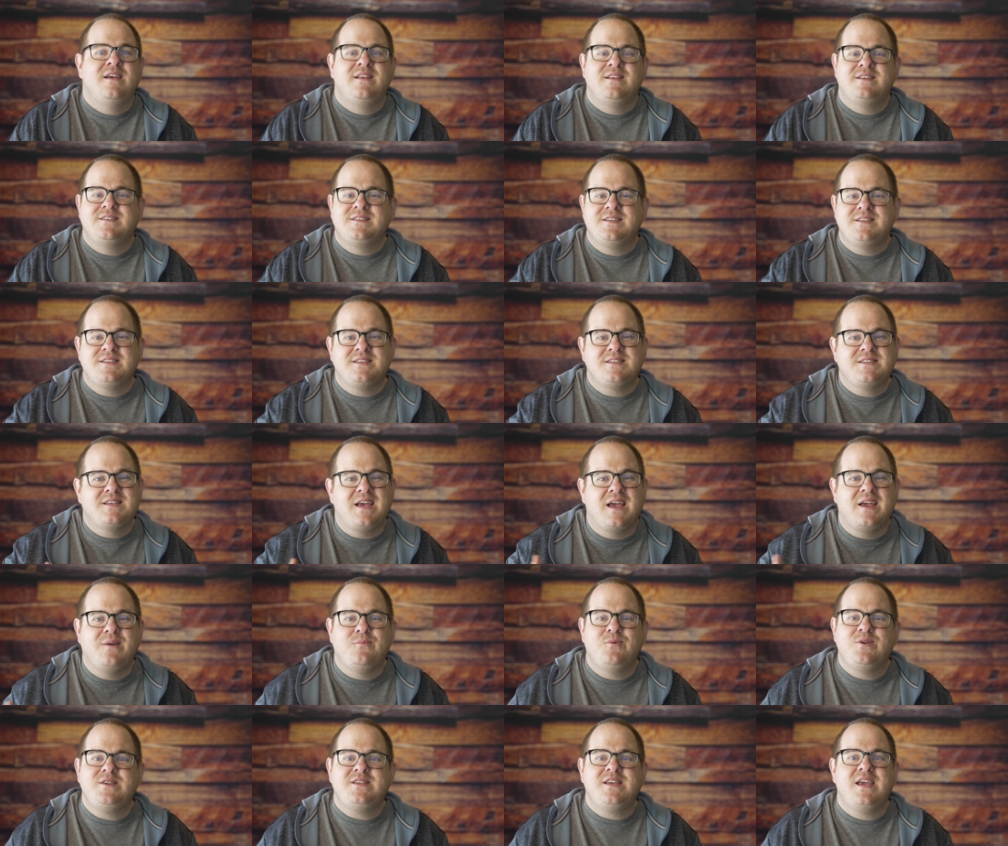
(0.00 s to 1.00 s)
This is a
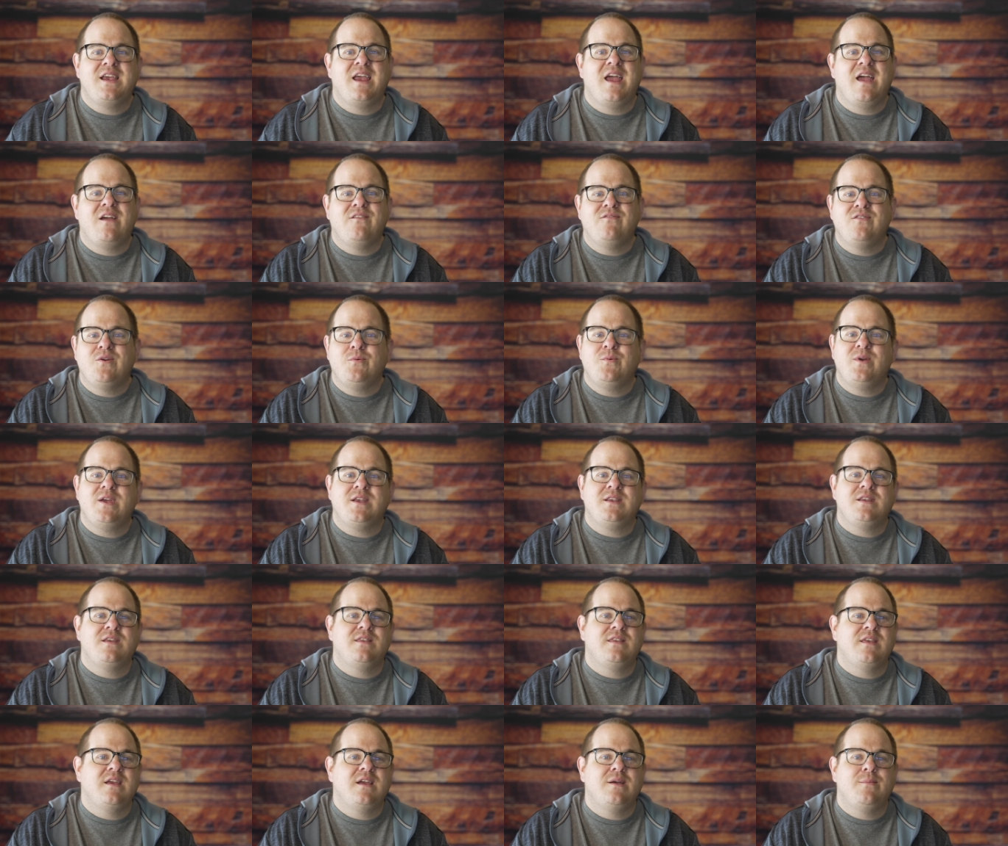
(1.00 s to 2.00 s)
time we take every week
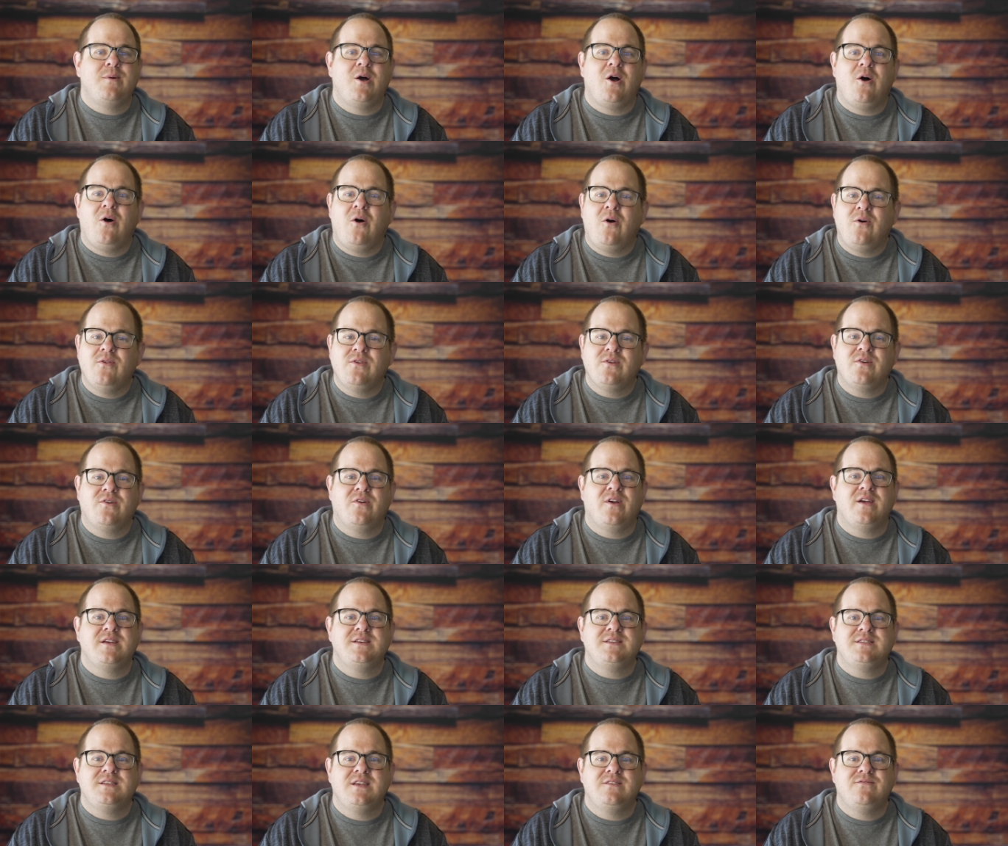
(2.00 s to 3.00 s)
to think about all that
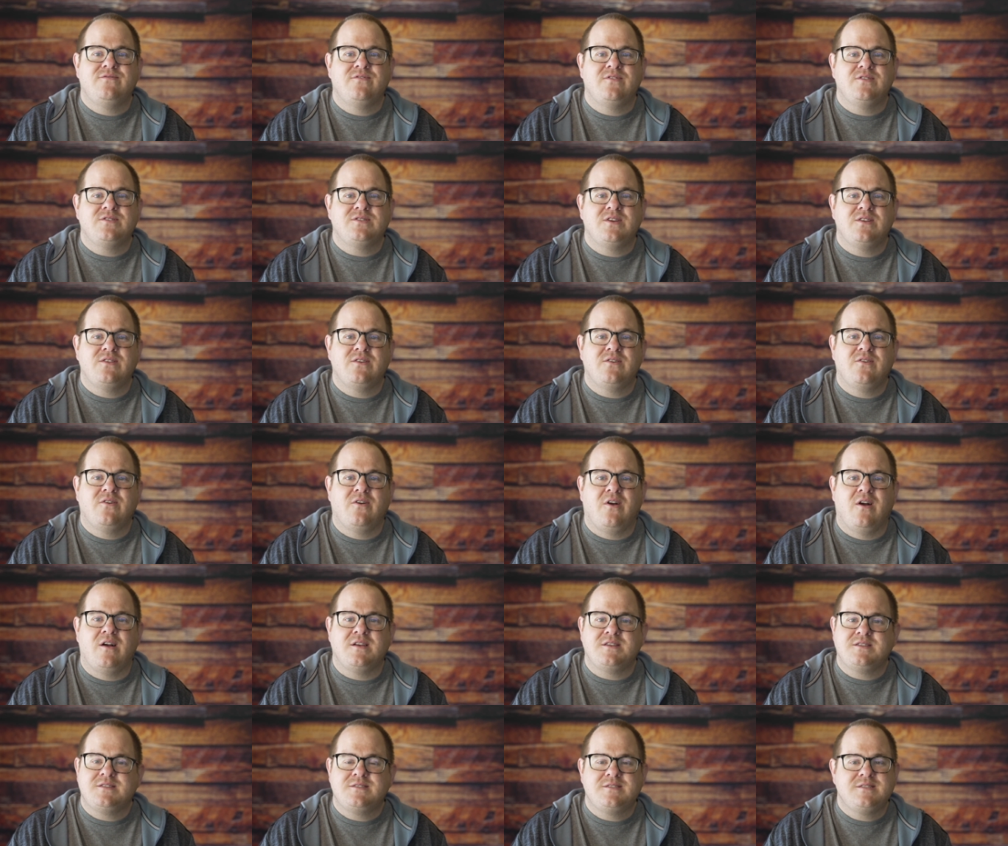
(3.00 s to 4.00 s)
Christ did for us on the
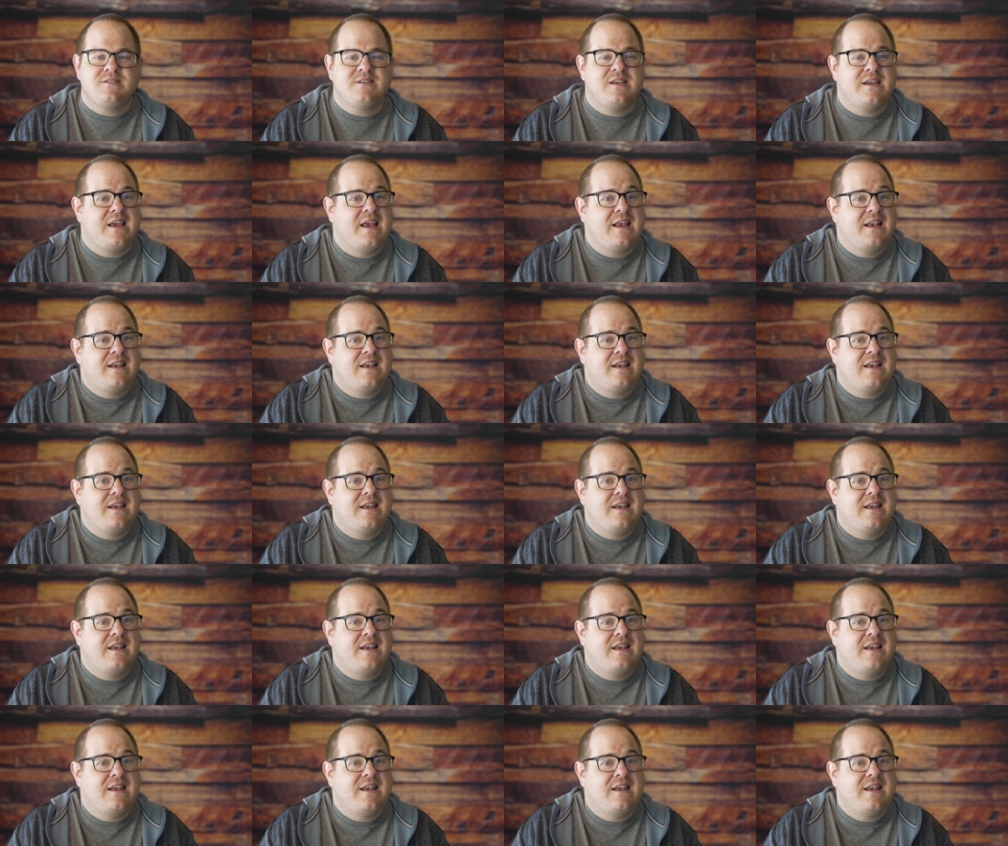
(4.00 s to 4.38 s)
cross.